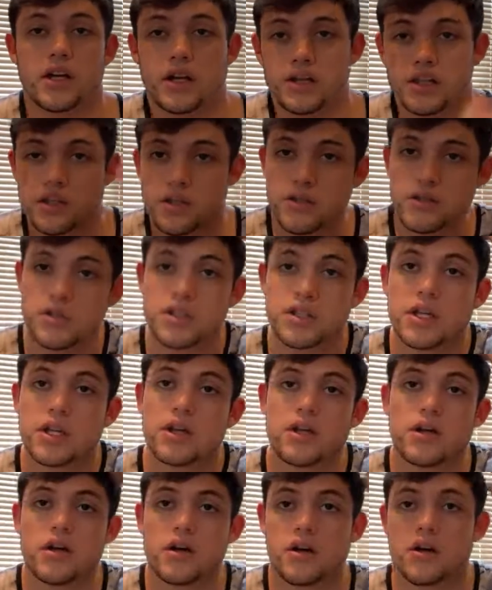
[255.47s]
I just used
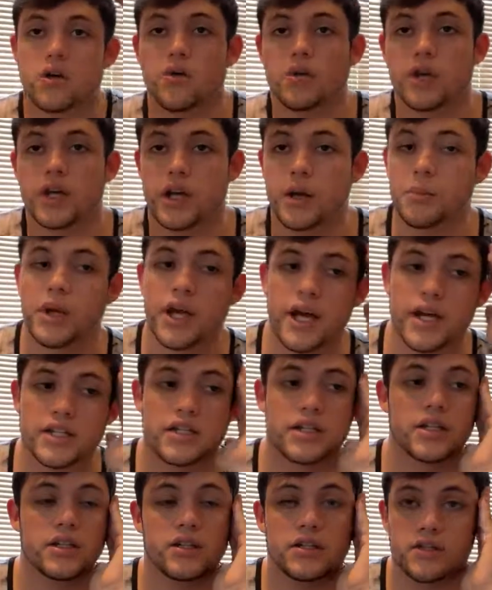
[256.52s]
a OEM
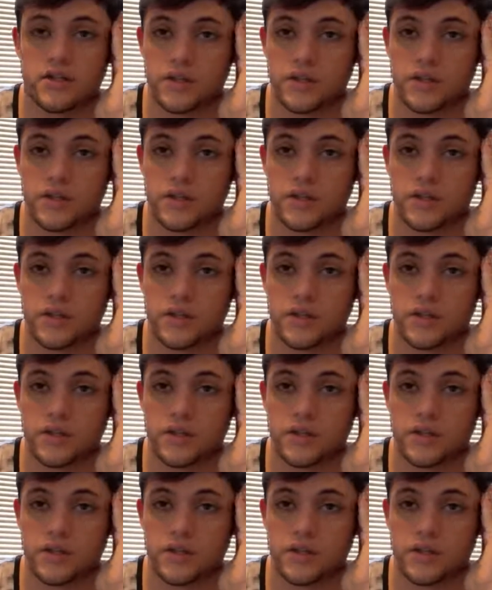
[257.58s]
gasket,